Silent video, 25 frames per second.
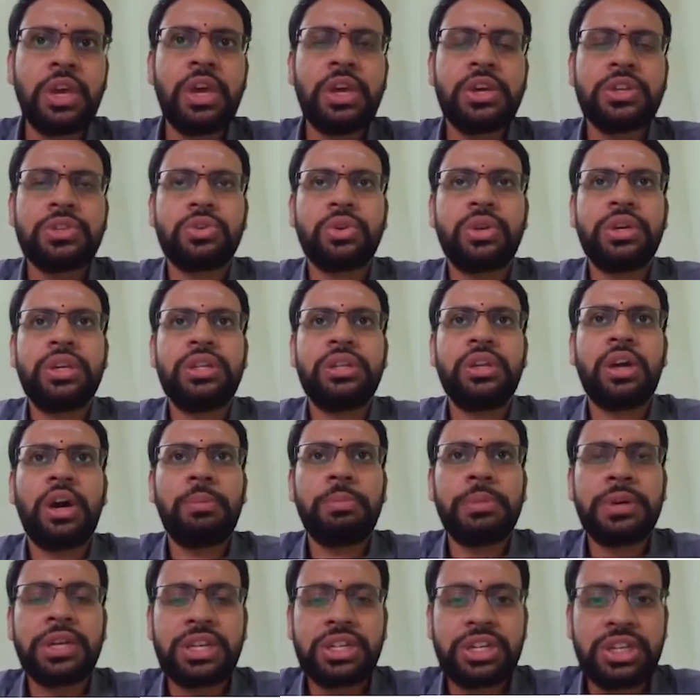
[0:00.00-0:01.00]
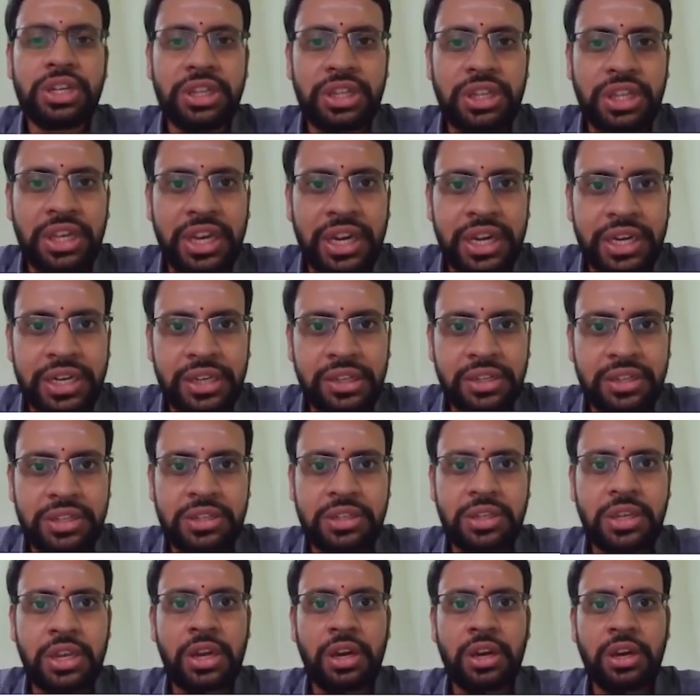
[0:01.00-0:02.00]
So in the operation theaters
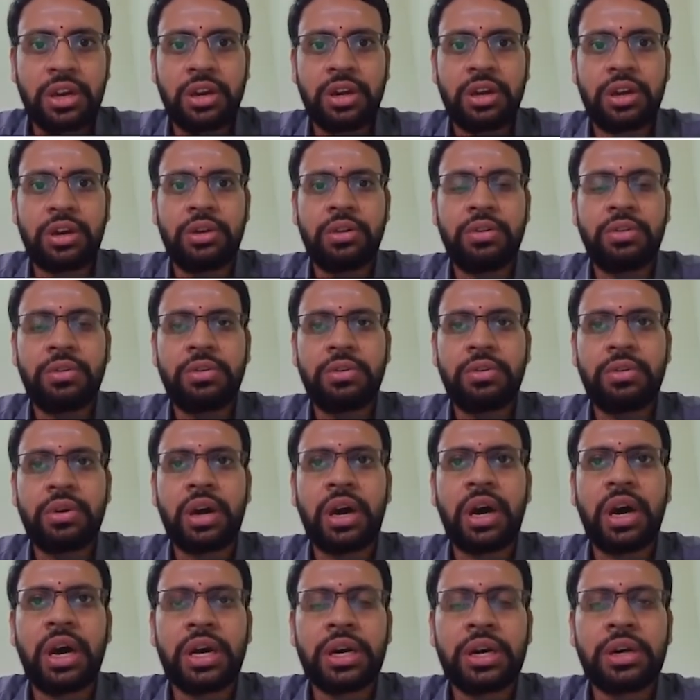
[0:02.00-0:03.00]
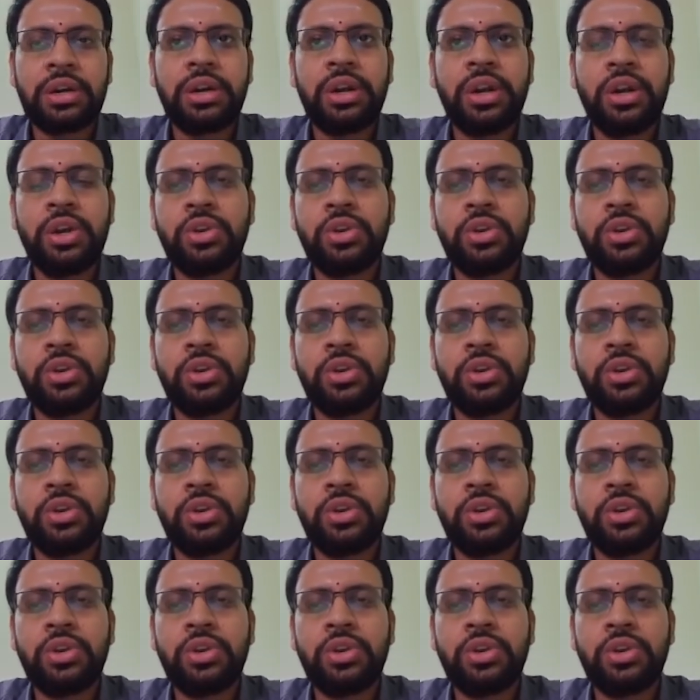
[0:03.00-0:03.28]
are